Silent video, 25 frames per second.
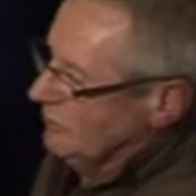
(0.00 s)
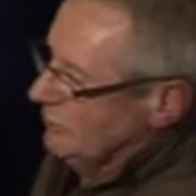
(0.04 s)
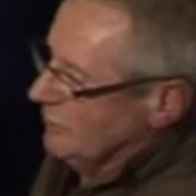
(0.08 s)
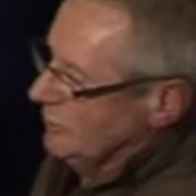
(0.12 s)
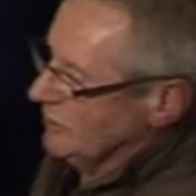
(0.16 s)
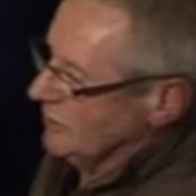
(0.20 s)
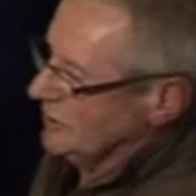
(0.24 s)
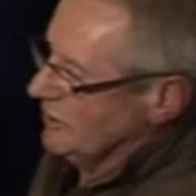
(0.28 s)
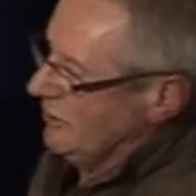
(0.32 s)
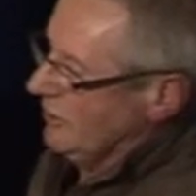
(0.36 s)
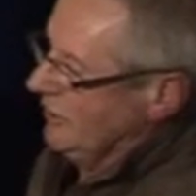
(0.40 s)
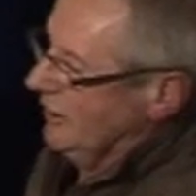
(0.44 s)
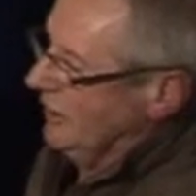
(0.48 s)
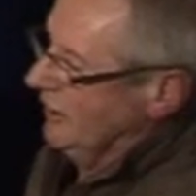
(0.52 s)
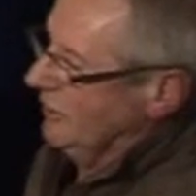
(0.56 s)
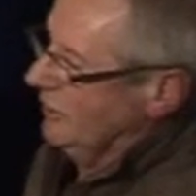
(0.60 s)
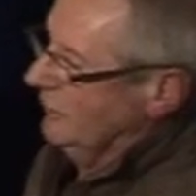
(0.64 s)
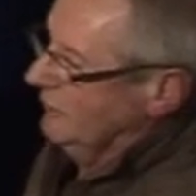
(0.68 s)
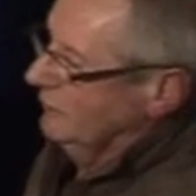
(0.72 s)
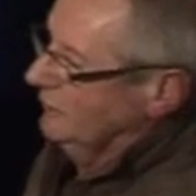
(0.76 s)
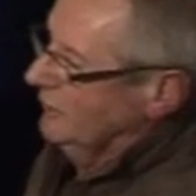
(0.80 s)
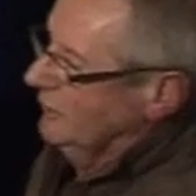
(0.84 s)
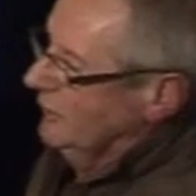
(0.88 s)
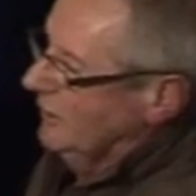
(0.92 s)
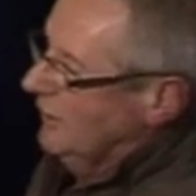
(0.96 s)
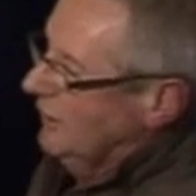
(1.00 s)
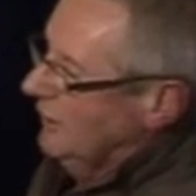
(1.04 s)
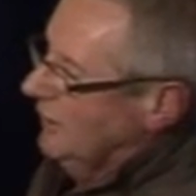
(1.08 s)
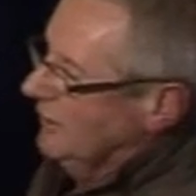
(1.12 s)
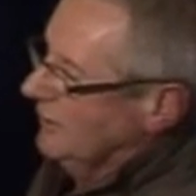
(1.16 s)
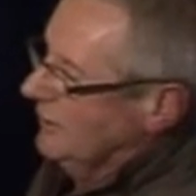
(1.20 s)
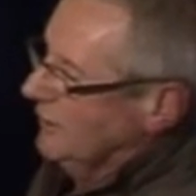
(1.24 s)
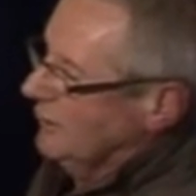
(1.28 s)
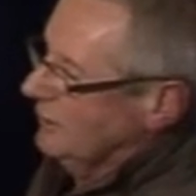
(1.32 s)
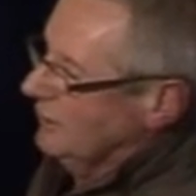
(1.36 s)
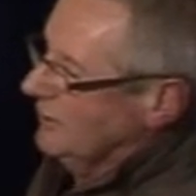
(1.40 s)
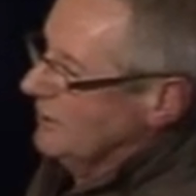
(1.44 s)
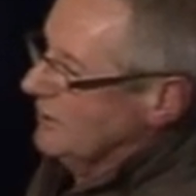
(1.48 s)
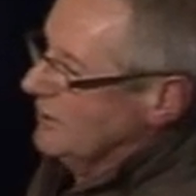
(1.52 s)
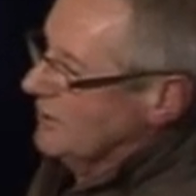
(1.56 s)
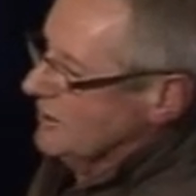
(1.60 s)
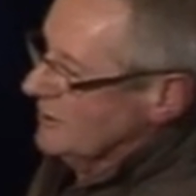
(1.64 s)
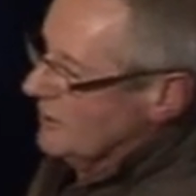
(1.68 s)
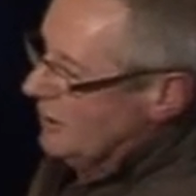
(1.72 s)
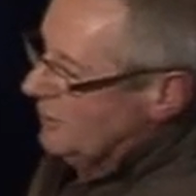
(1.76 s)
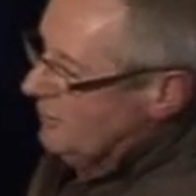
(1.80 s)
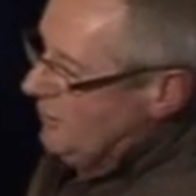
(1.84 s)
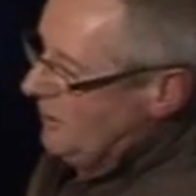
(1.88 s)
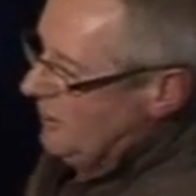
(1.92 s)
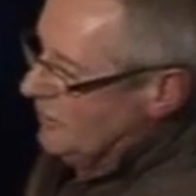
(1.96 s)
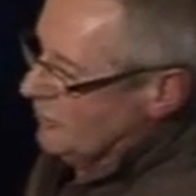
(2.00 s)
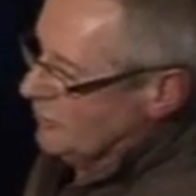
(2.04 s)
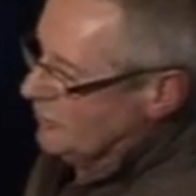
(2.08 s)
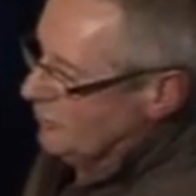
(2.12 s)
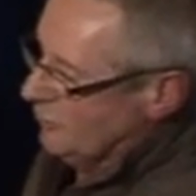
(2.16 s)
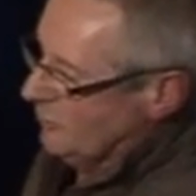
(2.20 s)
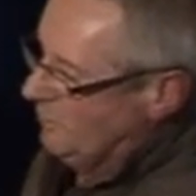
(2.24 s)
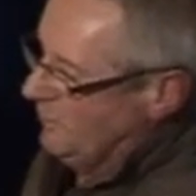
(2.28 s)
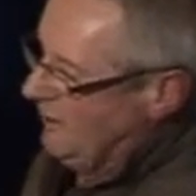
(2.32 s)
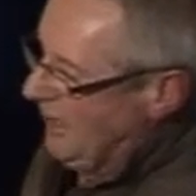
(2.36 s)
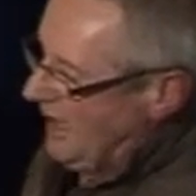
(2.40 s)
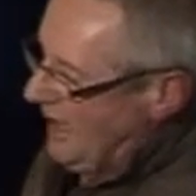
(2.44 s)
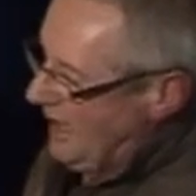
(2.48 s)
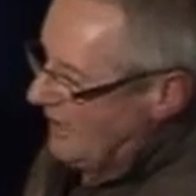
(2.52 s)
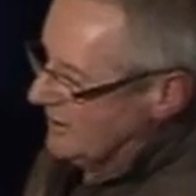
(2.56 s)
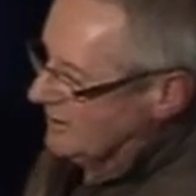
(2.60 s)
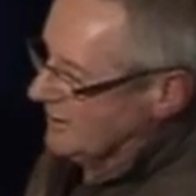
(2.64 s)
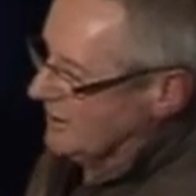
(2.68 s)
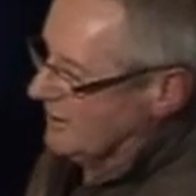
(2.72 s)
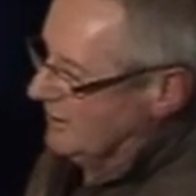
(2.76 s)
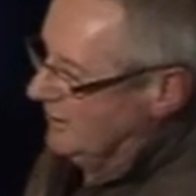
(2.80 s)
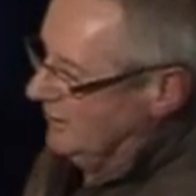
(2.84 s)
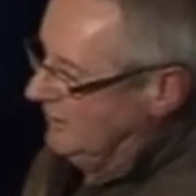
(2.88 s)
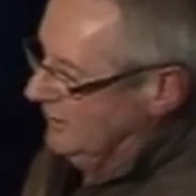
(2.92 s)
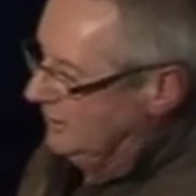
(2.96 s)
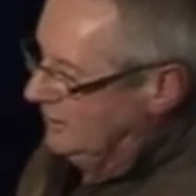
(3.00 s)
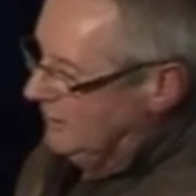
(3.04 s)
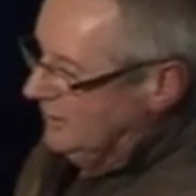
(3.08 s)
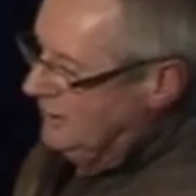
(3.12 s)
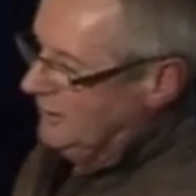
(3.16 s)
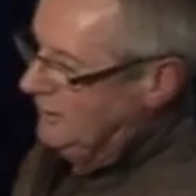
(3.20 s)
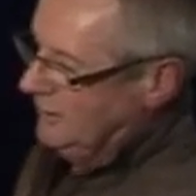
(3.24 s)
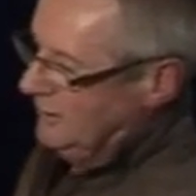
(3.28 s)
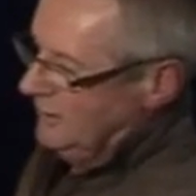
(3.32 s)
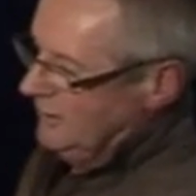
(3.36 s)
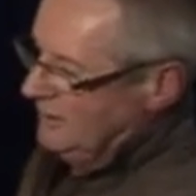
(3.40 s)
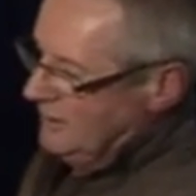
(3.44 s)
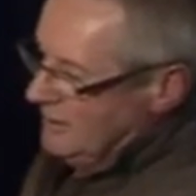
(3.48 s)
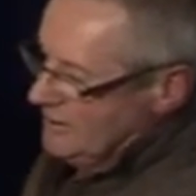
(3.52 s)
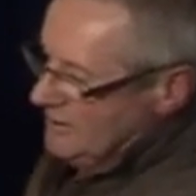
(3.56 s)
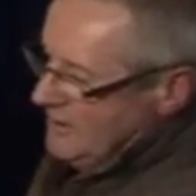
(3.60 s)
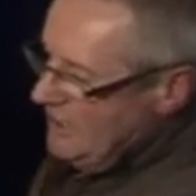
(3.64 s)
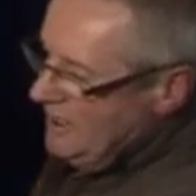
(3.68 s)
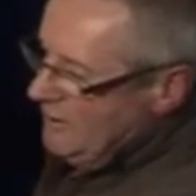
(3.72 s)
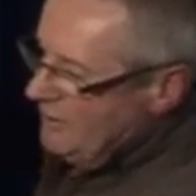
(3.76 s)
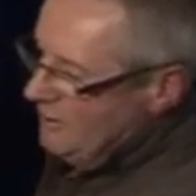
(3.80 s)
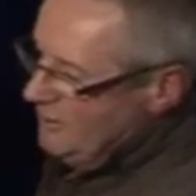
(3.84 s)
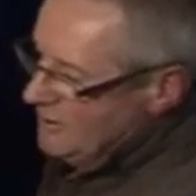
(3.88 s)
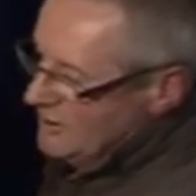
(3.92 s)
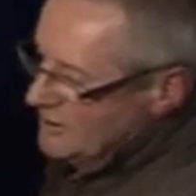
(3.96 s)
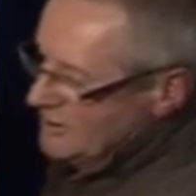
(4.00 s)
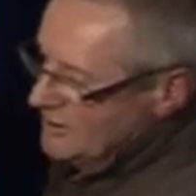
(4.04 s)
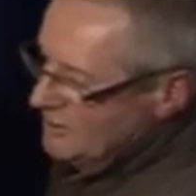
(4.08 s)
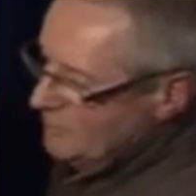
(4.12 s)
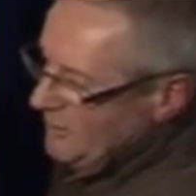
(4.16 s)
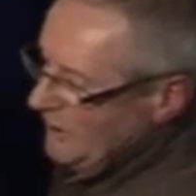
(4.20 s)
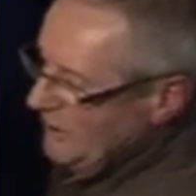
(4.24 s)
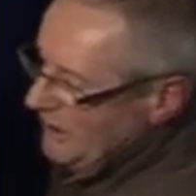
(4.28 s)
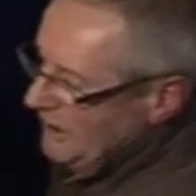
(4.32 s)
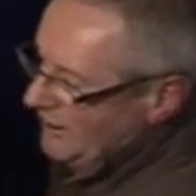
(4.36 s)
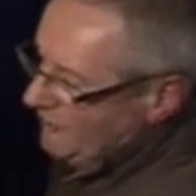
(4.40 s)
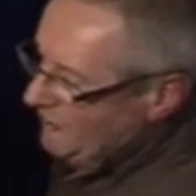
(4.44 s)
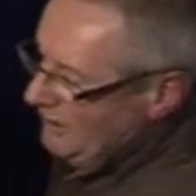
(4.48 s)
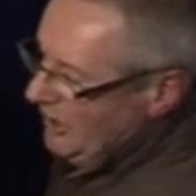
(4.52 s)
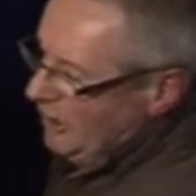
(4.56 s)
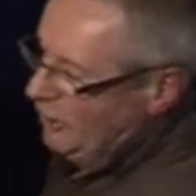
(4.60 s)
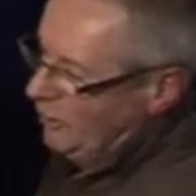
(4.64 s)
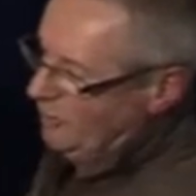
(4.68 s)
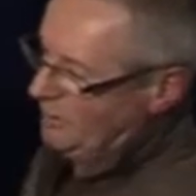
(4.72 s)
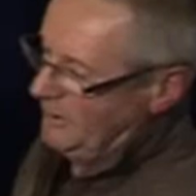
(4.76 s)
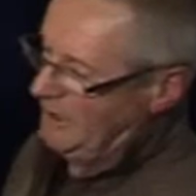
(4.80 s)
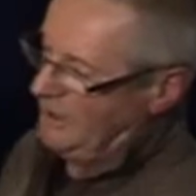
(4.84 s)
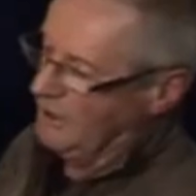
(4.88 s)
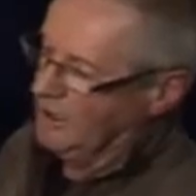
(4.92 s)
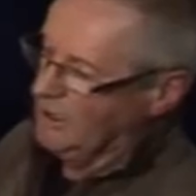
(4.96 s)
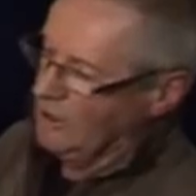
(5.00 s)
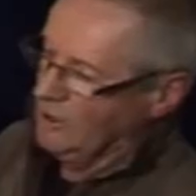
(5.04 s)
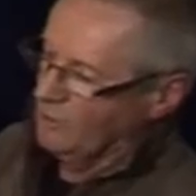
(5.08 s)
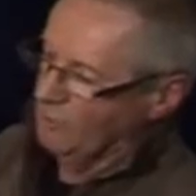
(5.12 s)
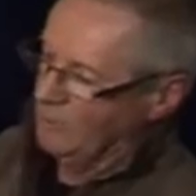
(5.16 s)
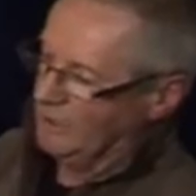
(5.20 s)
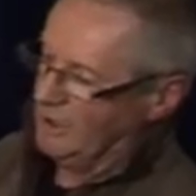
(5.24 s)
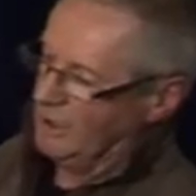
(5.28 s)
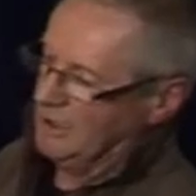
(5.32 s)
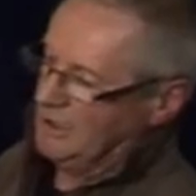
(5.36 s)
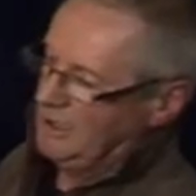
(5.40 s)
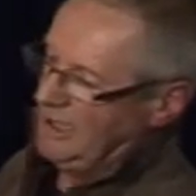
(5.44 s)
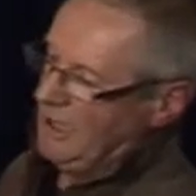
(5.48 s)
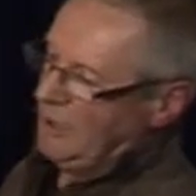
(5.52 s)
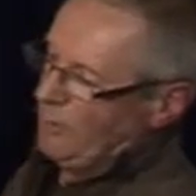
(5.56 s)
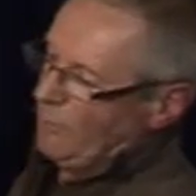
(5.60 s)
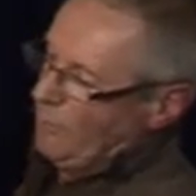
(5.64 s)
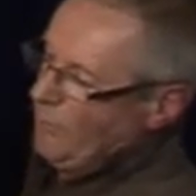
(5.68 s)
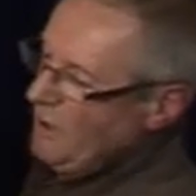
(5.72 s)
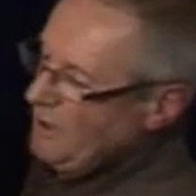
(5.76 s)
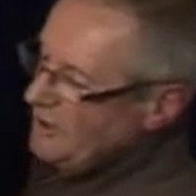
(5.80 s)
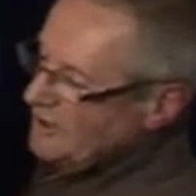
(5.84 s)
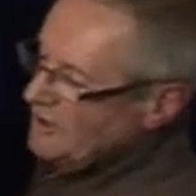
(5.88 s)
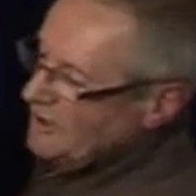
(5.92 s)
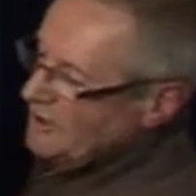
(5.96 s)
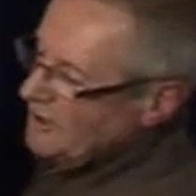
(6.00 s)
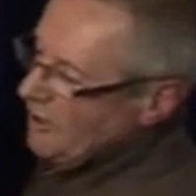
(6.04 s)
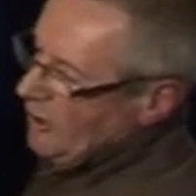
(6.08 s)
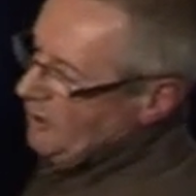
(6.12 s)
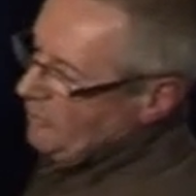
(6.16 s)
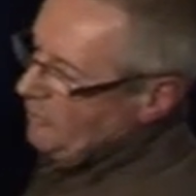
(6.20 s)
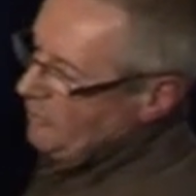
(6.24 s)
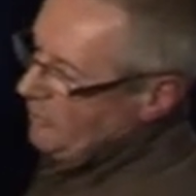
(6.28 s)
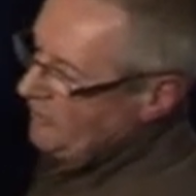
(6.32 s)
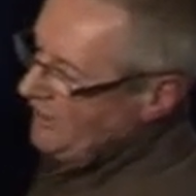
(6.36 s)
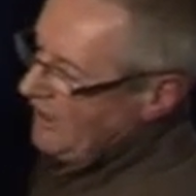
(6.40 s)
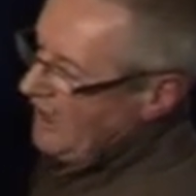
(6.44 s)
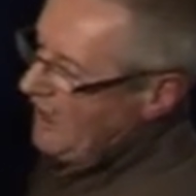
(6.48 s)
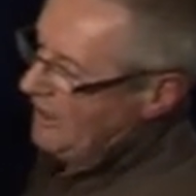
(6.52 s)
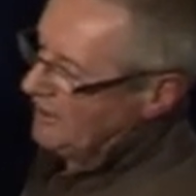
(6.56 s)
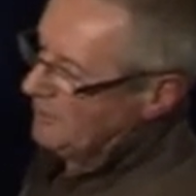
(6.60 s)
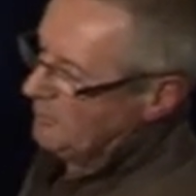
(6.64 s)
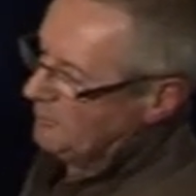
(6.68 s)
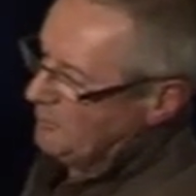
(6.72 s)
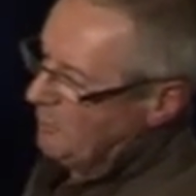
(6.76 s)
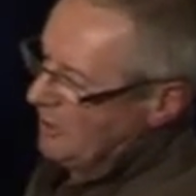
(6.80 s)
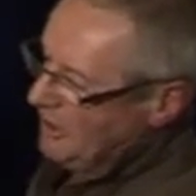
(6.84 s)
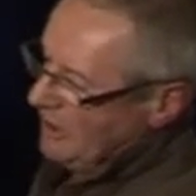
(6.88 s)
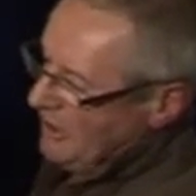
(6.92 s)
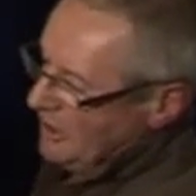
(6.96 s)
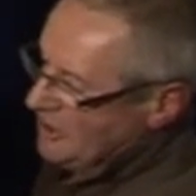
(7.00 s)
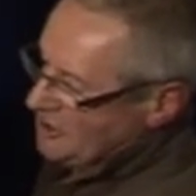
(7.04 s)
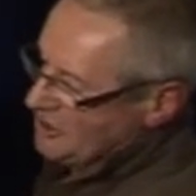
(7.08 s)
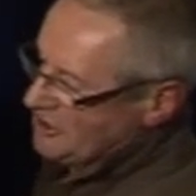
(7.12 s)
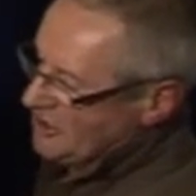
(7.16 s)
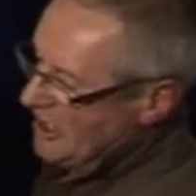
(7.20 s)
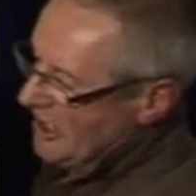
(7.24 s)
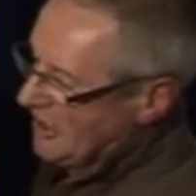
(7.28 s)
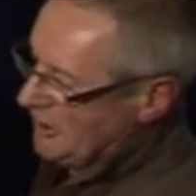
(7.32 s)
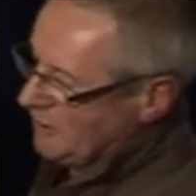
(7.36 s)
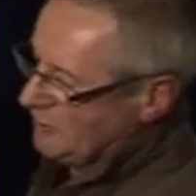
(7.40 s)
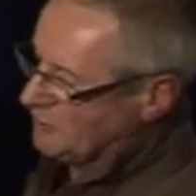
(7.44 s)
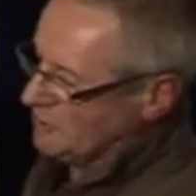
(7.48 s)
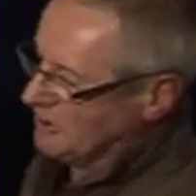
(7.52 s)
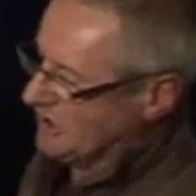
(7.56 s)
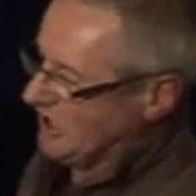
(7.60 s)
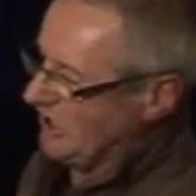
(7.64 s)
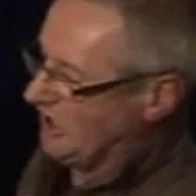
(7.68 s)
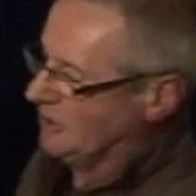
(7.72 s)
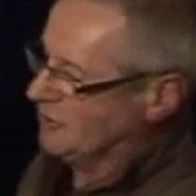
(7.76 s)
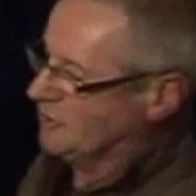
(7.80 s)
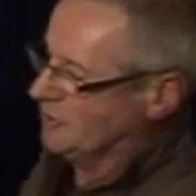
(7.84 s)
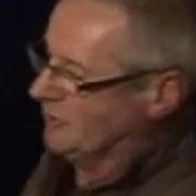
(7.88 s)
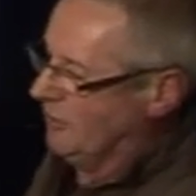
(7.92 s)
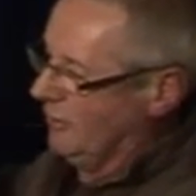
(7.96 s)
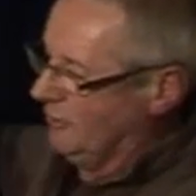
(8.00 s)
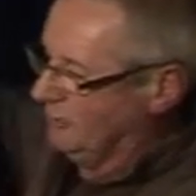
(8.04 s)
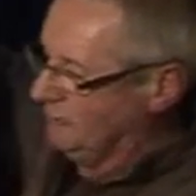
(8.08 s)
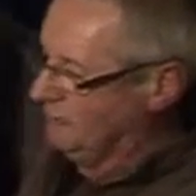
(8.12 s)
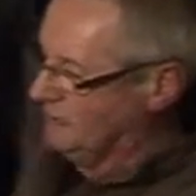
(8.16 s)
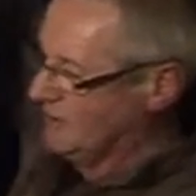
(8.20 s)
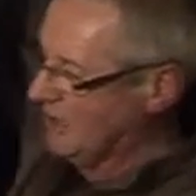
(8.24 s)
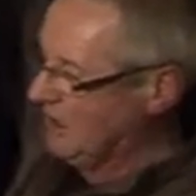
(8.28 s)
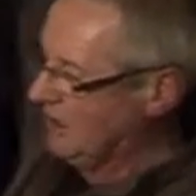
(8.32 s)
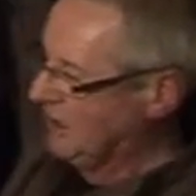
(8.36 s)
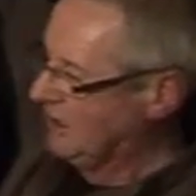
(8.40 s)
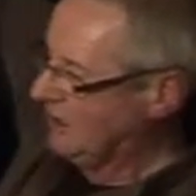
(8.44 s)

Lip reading: of what's going on. I think this is going to be a sort of piazza in this area. This is going to be a lovely opening. We're going to link one side with the other by our shadows later on,